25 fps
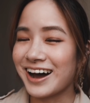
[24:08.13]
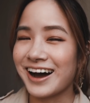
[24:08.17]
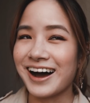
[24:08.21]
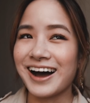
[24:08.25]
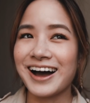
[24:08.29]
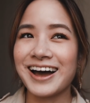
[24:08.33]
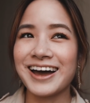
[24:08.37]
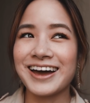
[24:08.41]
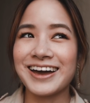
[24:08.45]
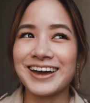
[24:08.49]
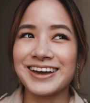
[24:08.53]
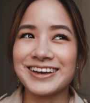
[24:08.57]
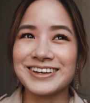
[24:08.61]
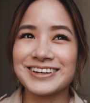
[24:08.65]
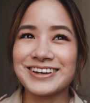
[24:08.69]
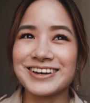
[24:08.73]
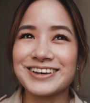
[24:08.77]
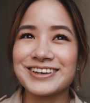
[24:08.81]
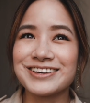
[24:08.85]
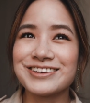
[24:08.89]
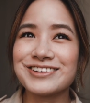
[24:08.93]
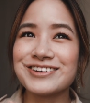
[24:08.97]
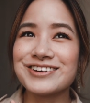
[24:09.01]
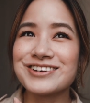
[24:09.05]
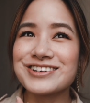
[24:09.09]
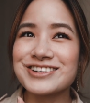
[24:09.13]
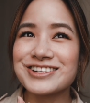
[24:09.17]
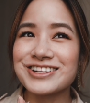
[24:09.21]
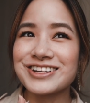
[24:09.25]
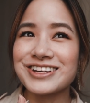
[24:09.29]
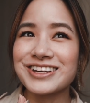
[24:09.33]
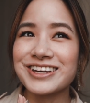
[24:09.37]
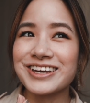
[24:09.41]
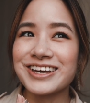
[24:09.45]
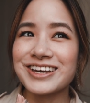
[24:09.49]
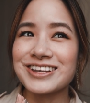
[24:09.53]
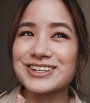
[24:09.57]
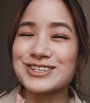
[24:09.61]
I
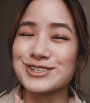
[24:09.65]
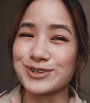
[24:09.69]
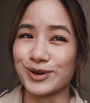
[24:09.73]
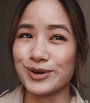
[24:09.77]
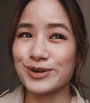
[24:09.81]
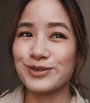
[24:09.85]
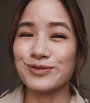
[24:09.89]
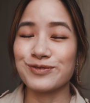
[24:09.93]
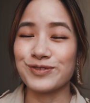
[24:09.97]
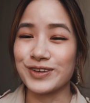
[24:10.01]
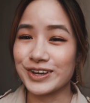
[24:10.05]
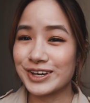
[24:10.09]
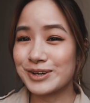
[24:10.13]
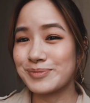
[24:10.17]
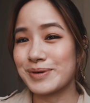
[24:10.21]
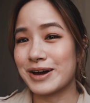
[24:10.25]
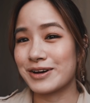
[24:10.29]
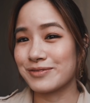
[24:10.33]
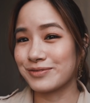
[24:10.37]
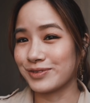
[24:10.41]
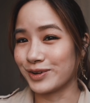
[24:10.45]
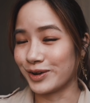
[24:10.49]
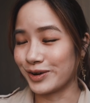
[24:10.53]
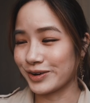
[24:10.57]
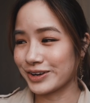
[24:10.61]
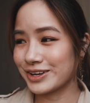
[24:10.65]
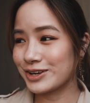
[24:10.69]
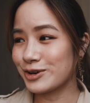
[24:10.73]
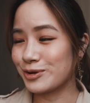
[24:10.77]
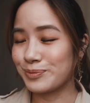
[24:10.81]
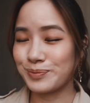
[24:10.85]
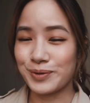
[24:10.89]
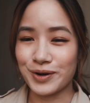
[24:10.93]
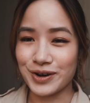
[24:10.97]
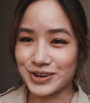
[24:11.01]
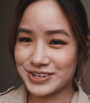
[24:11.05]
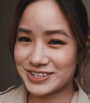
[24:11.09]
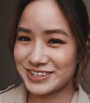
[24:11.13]
usually don't think about vlogging
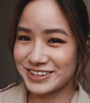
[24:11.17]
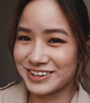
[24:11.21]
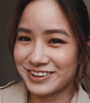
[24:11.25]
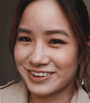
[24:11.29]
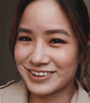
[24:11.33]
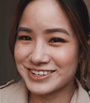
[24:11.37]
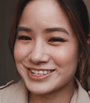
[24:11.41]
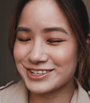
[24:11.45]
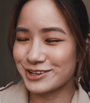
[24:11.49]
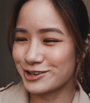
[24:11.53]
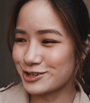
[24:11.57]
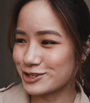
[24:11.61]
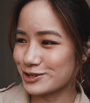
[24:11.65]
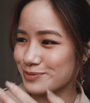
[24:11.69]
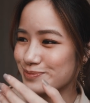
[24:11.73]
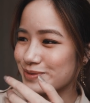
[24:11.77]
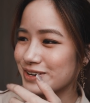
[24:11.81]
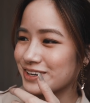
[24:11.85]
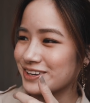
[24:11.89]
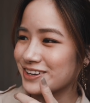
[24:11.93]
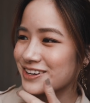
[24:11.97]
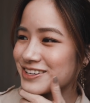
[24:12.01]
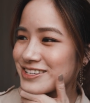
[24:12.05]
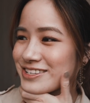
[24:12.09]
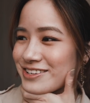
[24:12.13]
or posting on social media.